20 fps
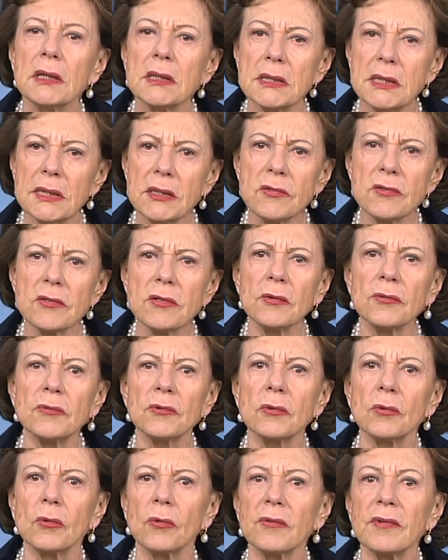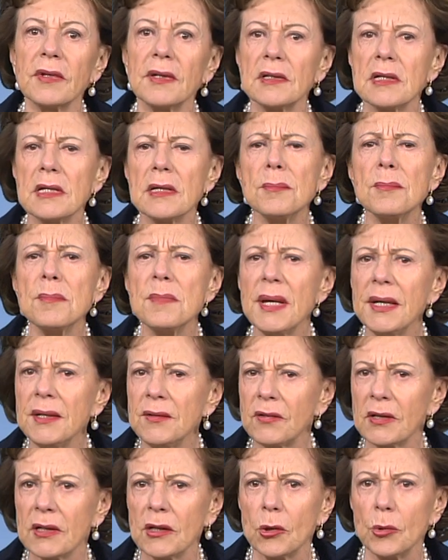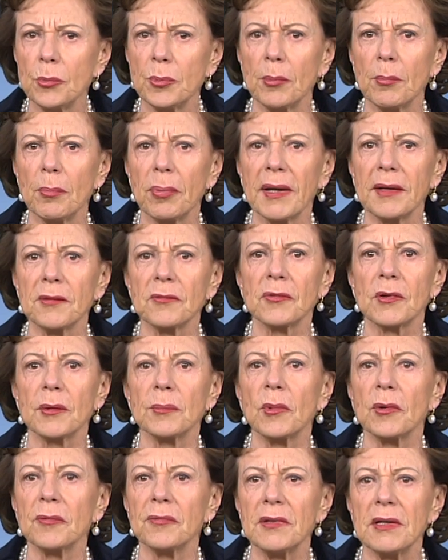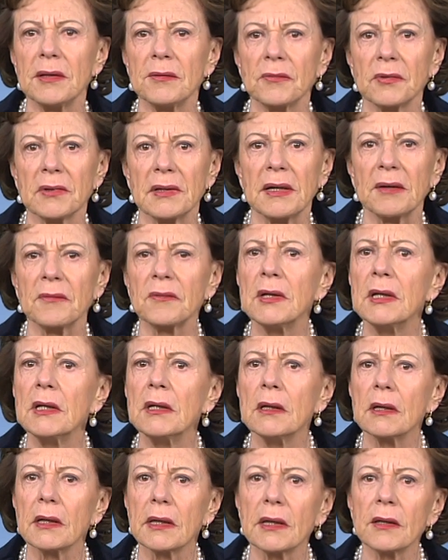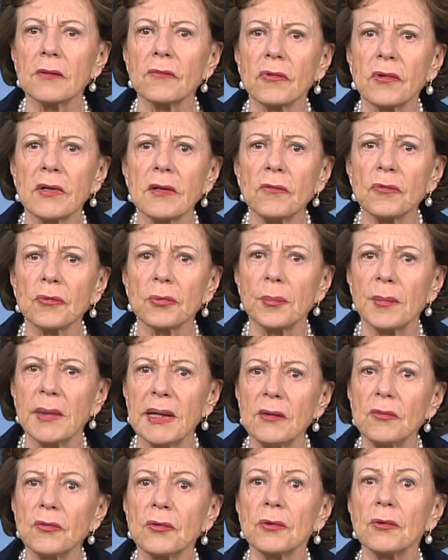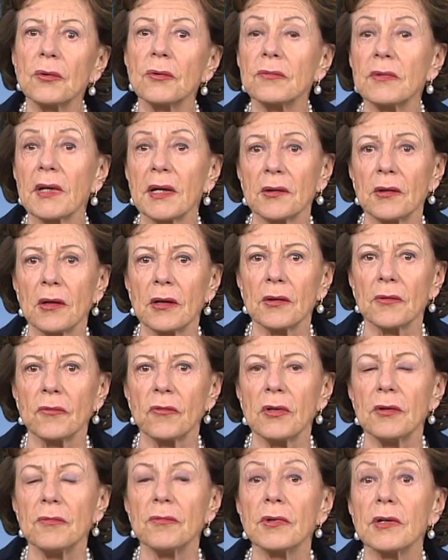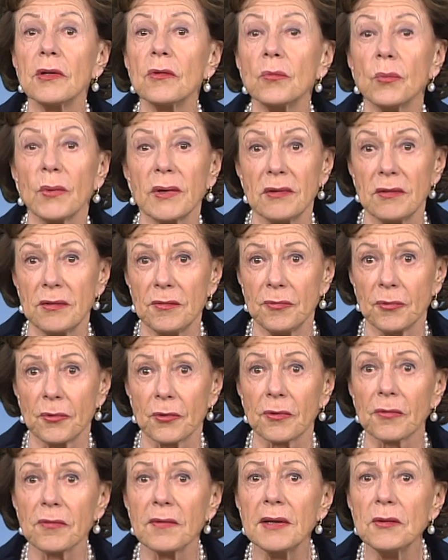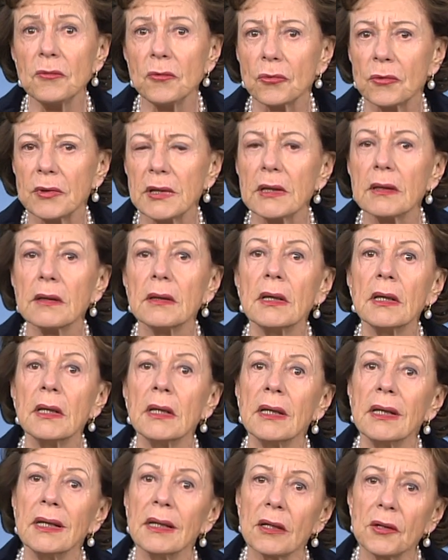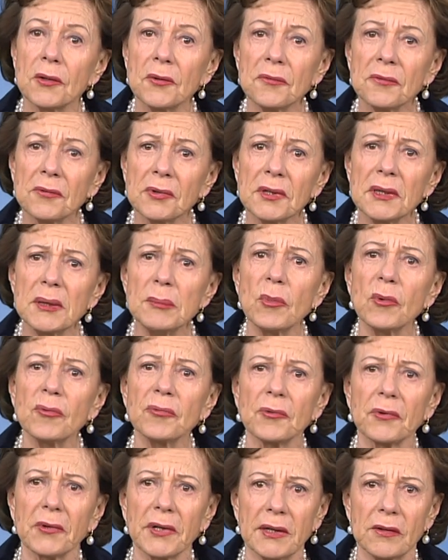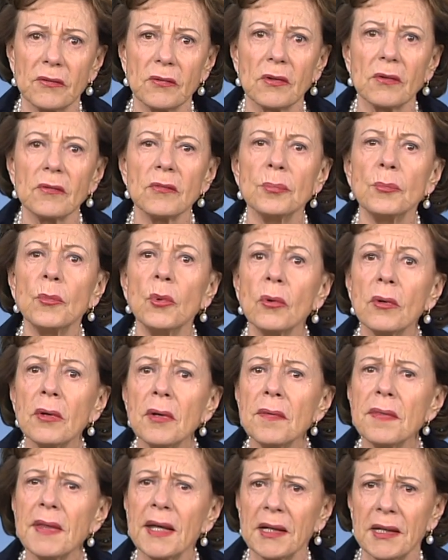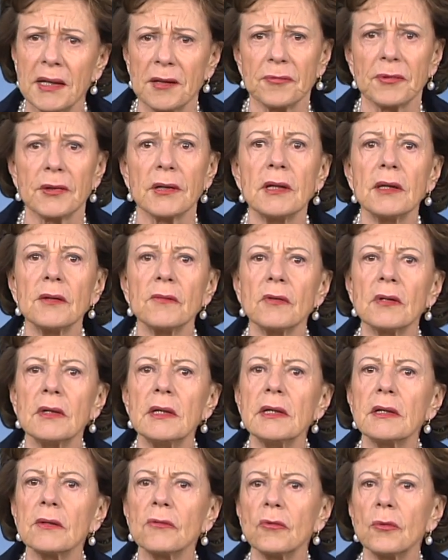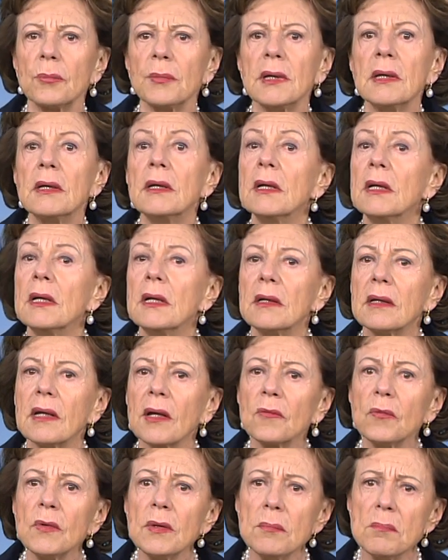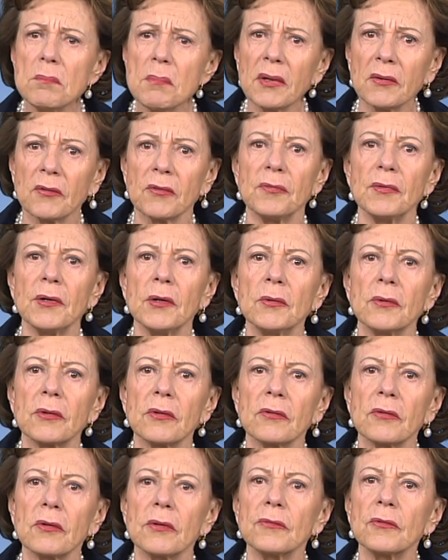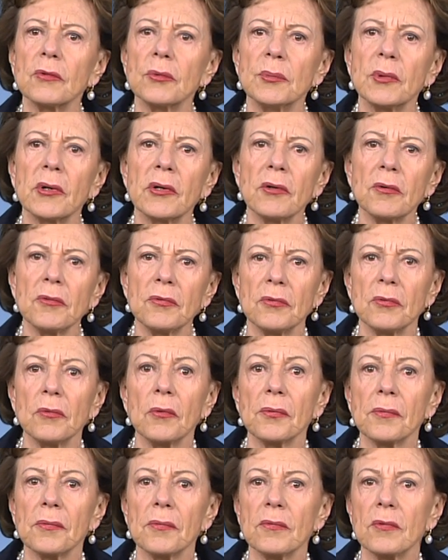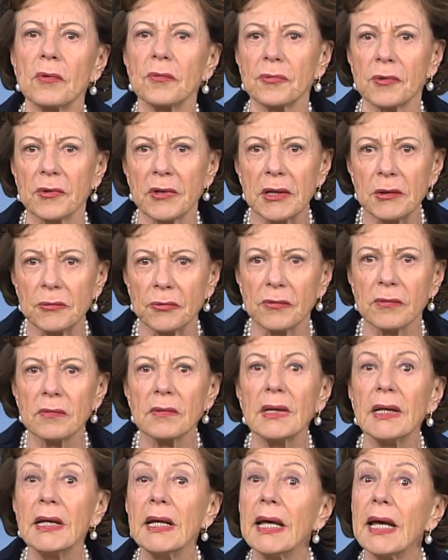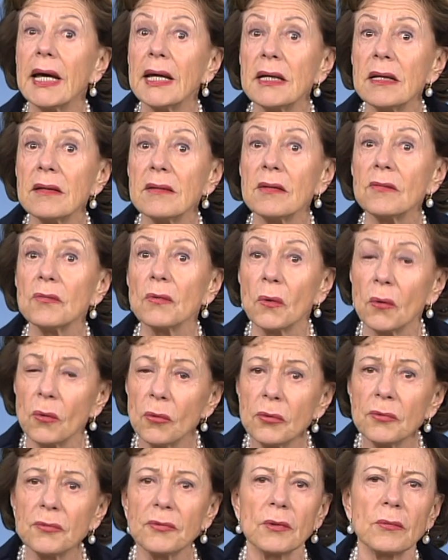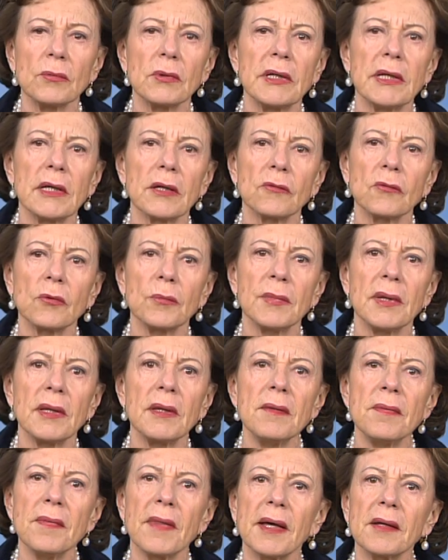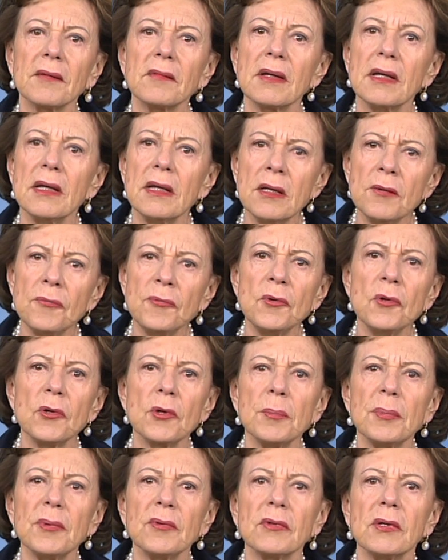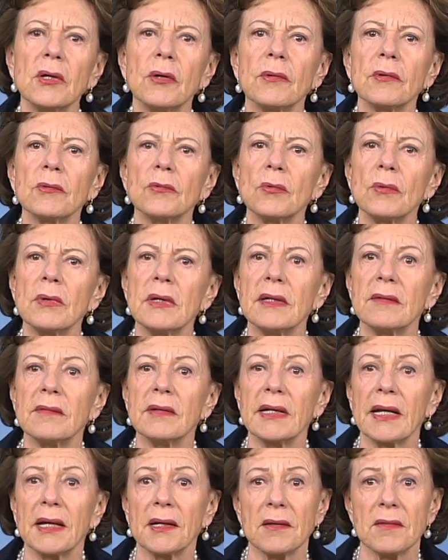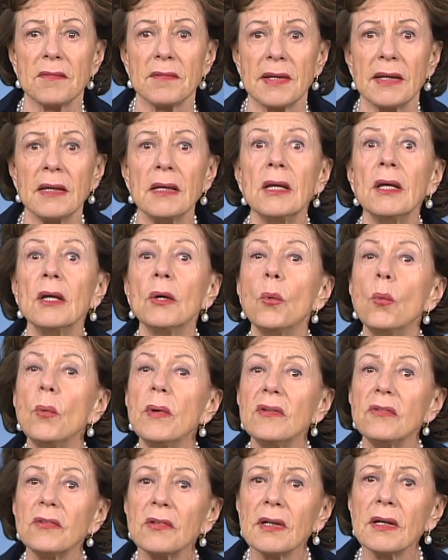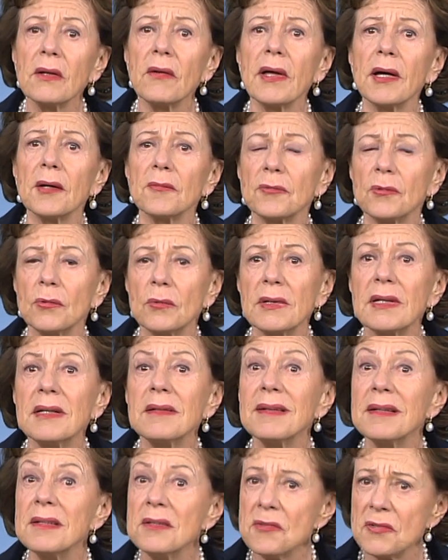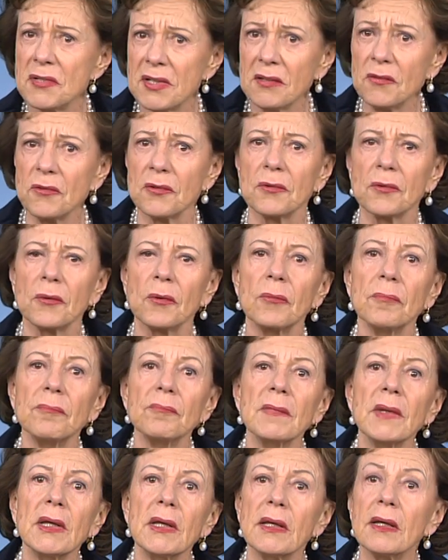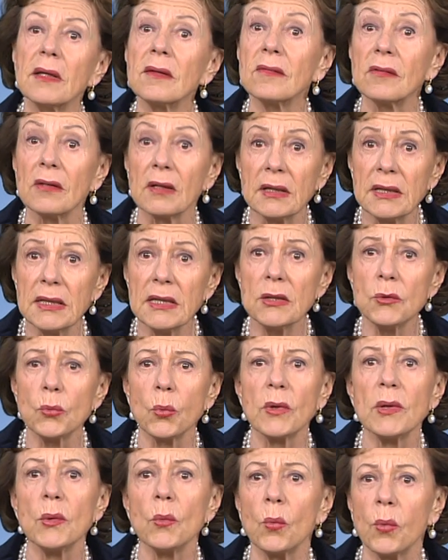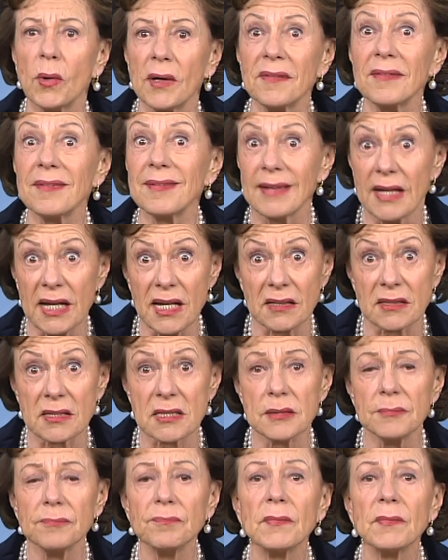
Digital tools and the amazing open platform of the internet are transformational technology for the 21st century. At a time of crisis, more than ever, it's clear to me that we must focus on tomorrow's sources of growth. And it is also clear to me that if Europe is going to lead in anything, we shall have to lead in digital. It's a lead we once had.